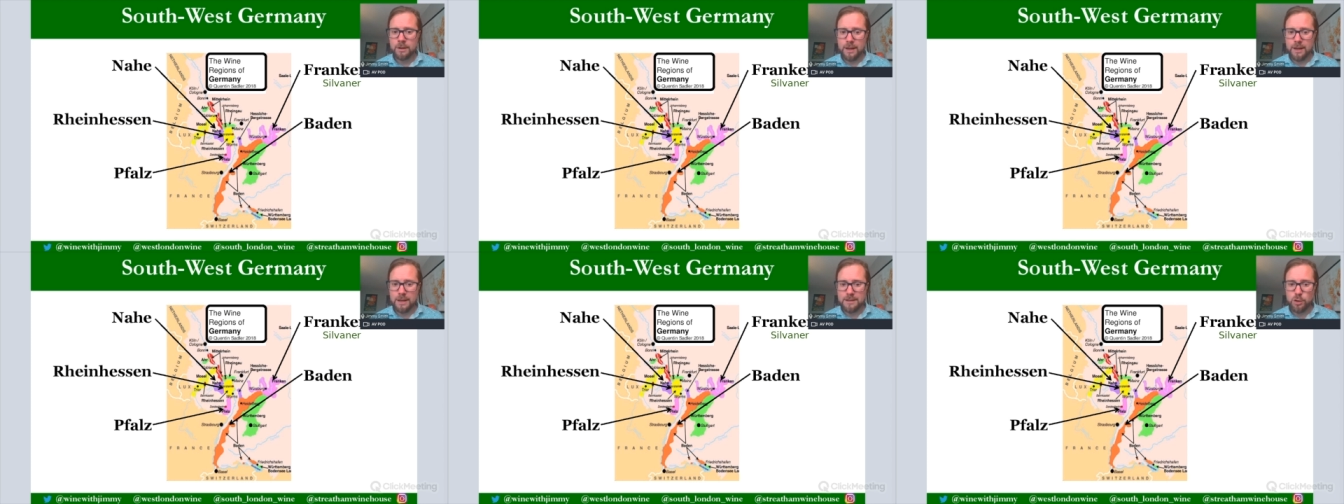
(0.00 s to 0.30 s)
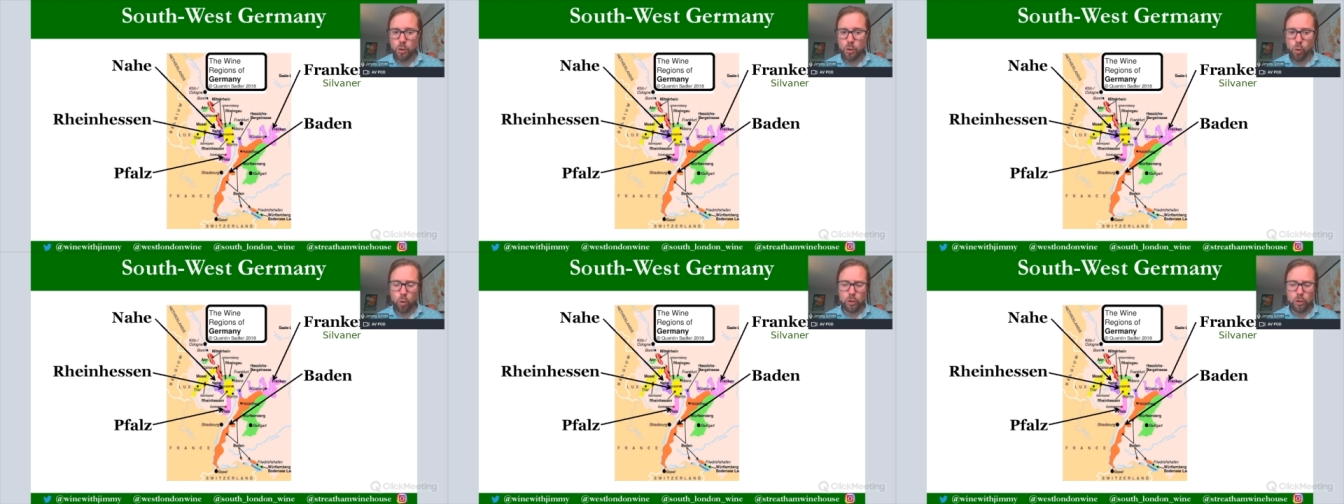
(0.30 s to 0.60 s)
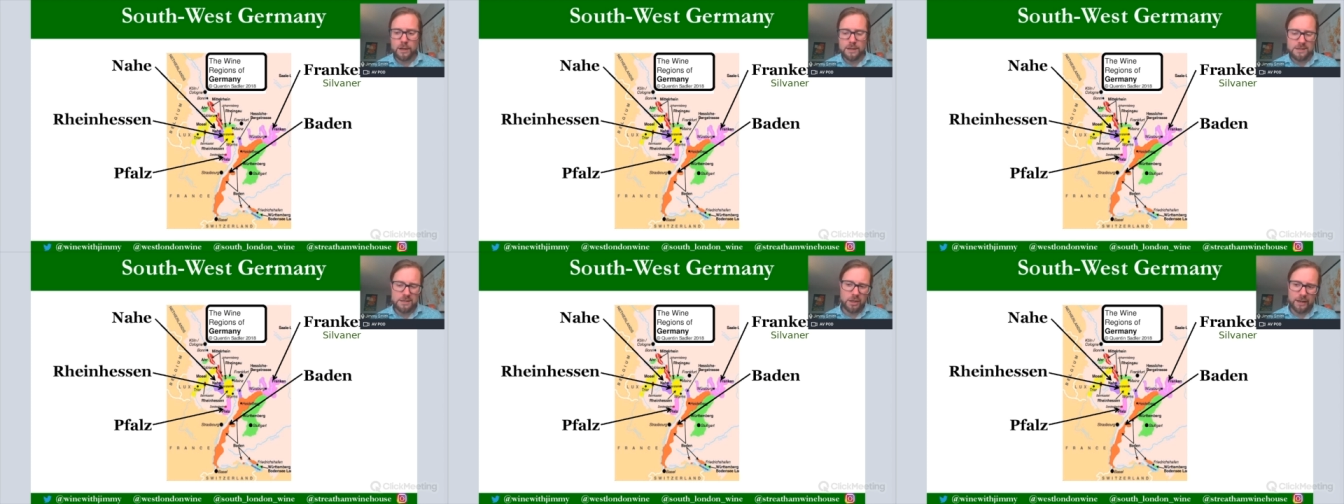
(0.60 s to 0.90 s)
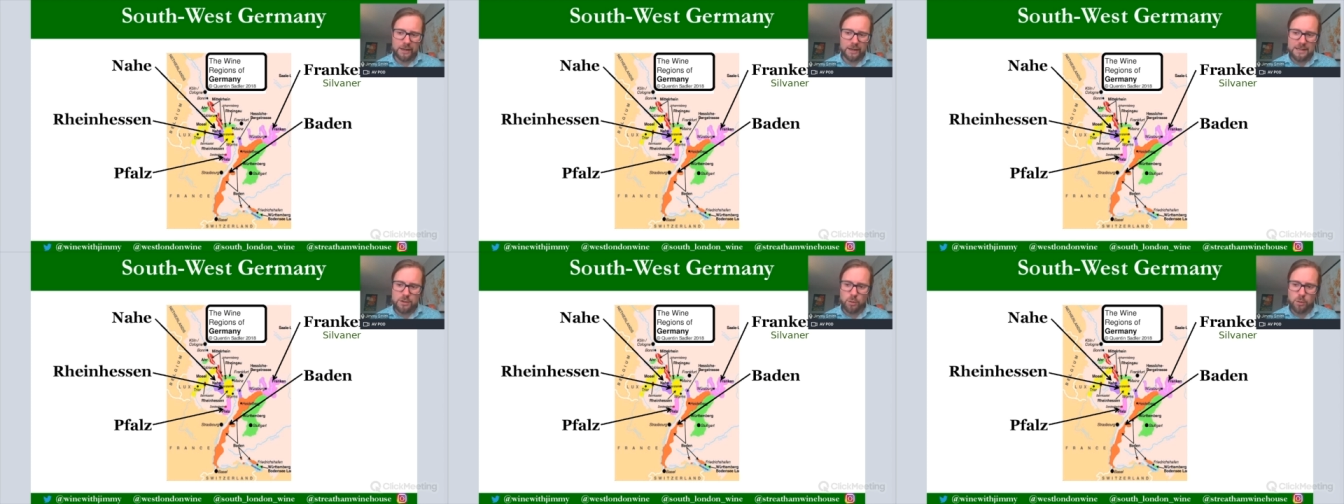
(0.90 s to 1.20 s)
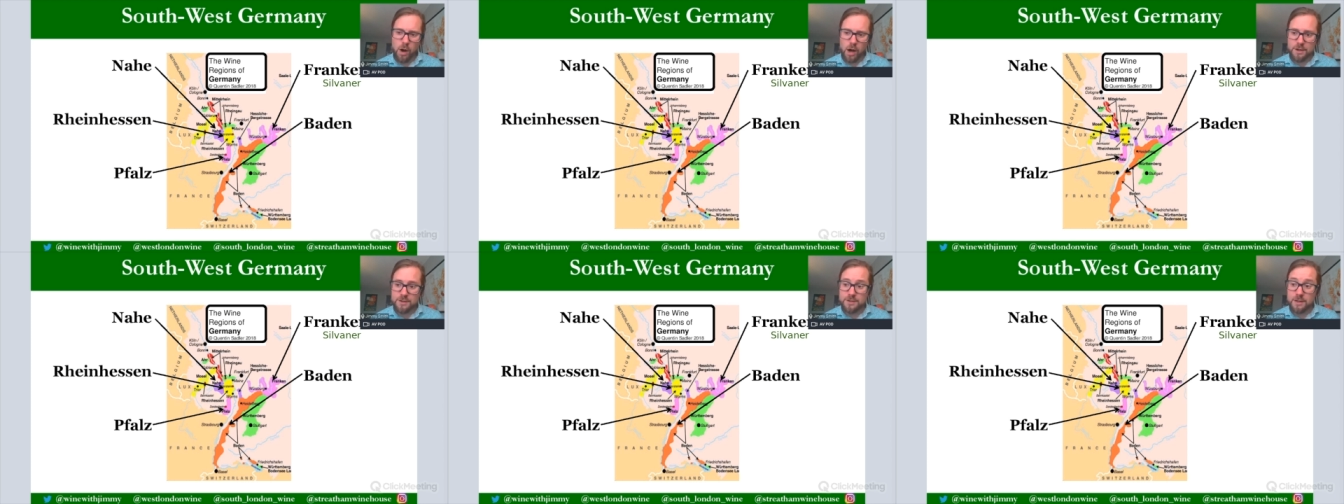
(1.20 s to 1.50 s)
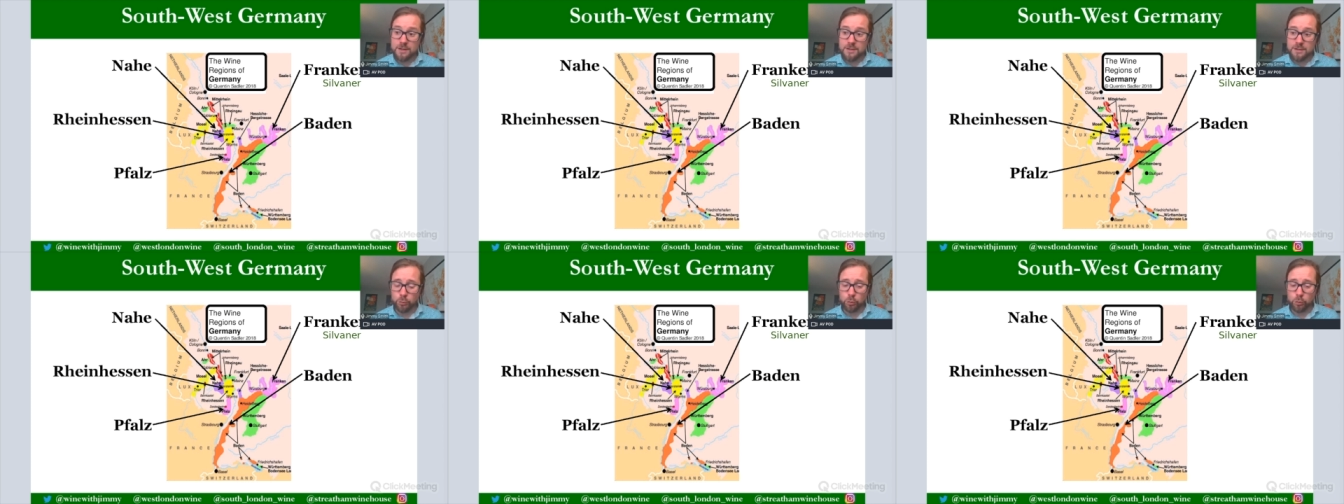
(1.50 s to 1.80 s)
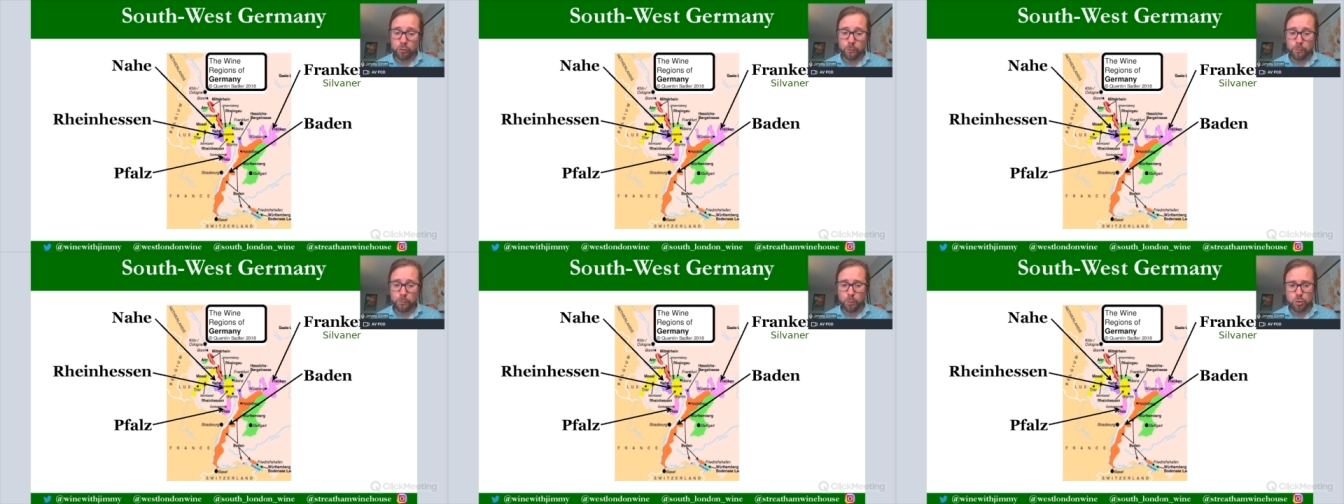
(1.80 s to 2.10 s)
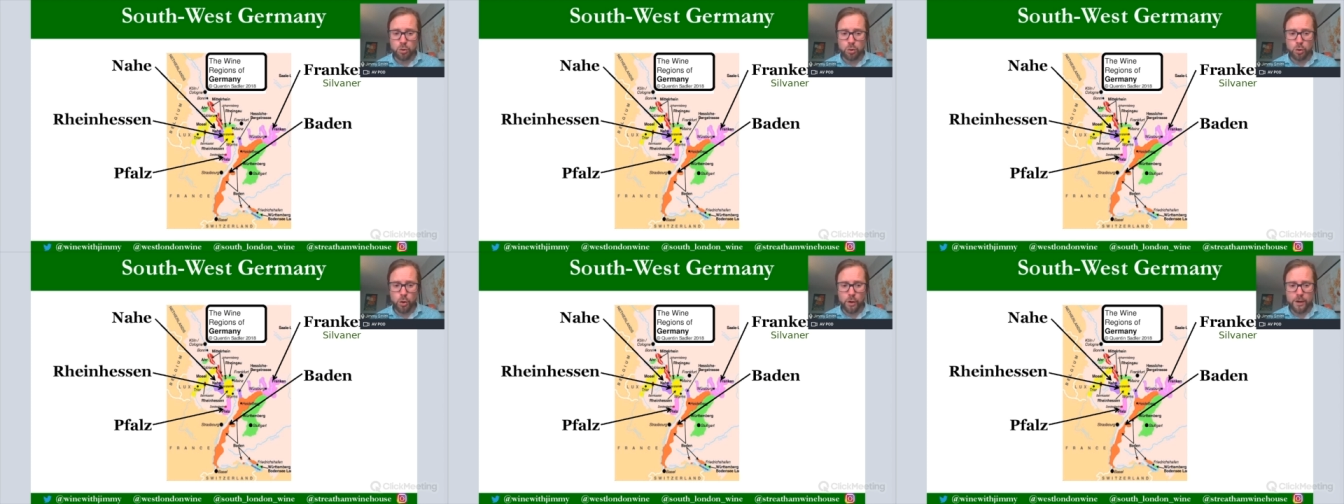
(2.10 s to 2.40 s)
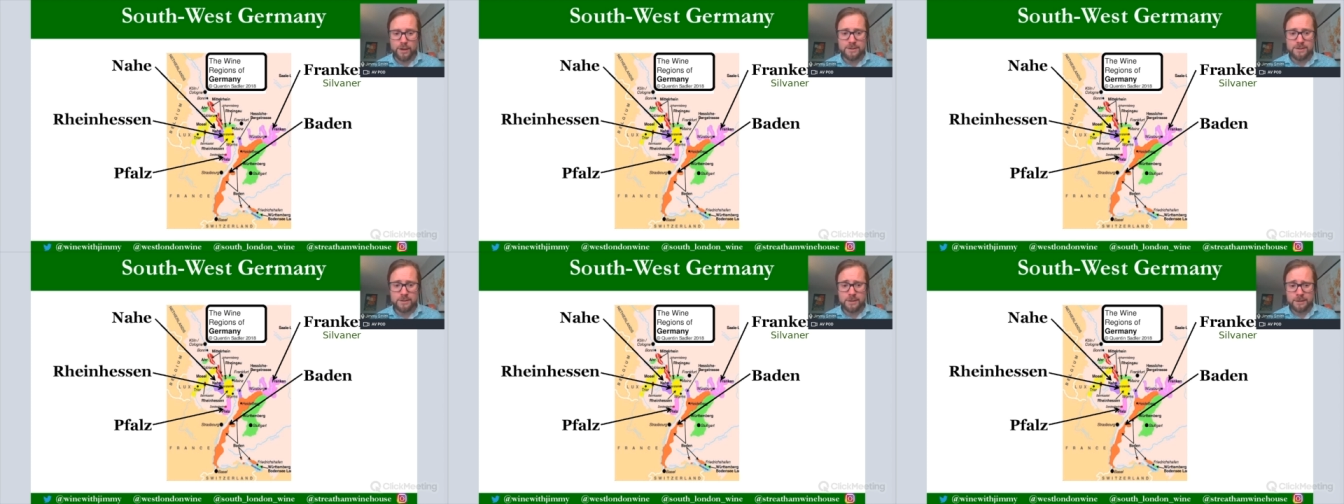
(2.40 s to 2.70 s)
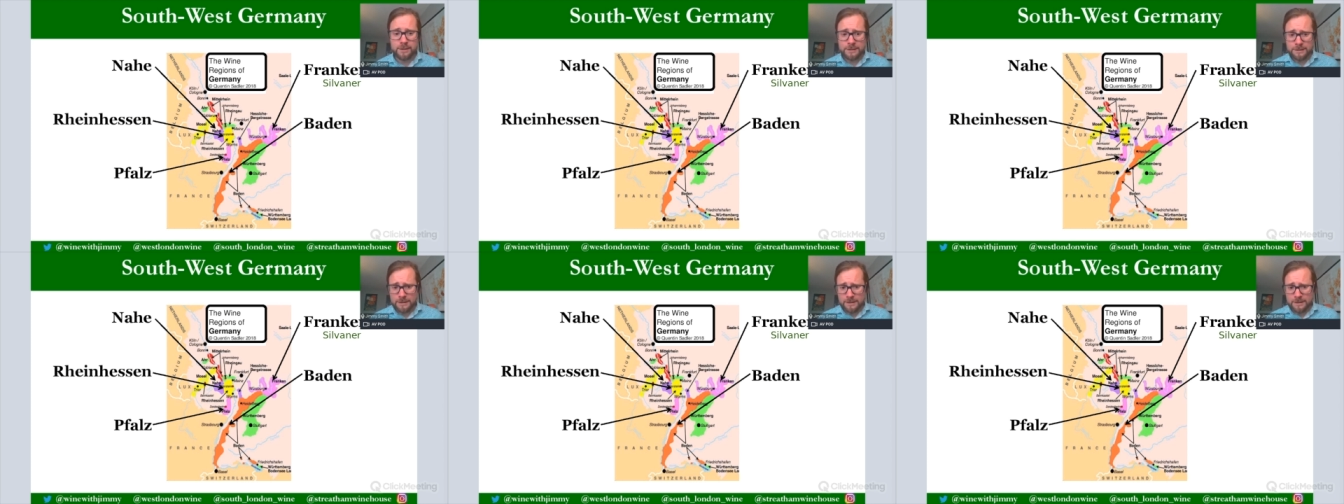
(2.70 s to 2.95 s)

That's all it's likely to ask as a multiple choice.